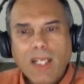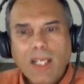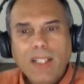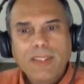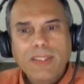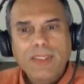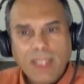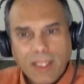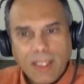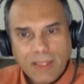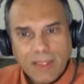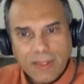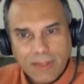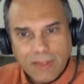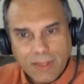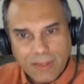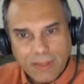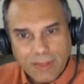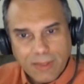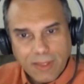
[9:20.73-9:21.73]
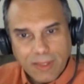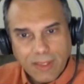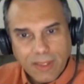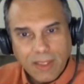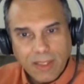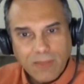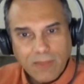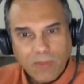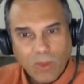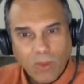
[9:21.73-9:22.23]
scientists that
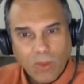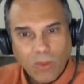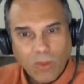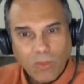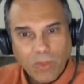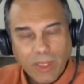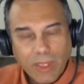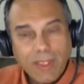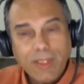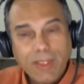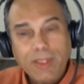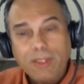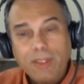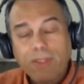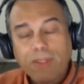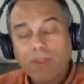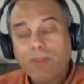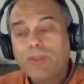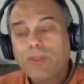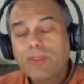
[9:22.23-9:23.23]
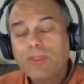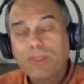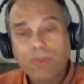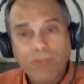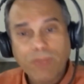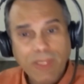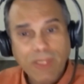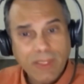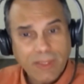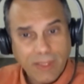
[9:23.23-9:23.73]
have already, through
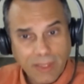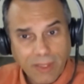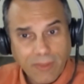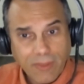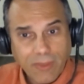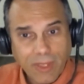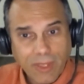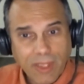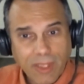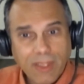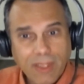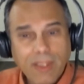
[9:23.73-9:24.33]
string theory,